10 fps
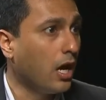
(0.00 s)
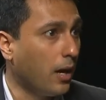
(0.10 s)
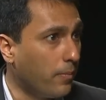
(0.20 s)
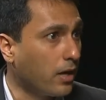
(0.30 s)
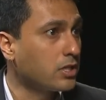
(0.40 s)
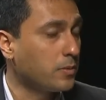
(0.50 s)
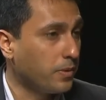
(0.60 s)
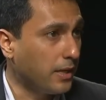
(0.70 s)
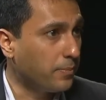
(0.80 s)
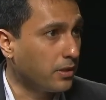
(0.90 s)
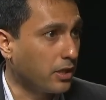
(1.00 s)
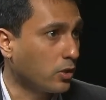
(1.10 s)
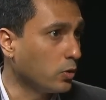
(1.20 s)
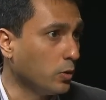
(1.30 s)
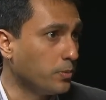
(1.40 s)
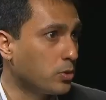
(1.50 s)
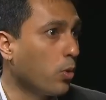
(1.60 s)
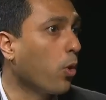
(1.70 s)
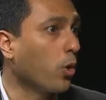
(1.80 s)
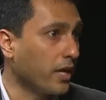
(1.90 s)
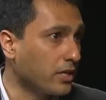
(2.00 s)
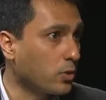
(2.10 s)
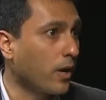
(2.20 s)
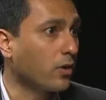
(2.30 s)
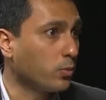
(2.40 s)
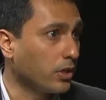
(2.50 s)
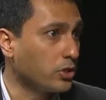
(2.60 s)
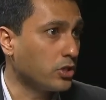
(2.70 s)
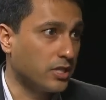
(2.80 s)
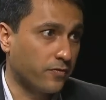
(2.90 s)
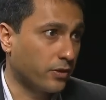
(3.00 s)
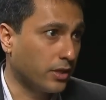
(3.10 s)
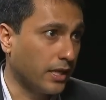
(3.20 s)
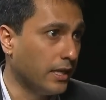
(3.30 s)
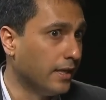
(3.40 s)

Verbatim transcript: amongst people and groups who orient around religion differently.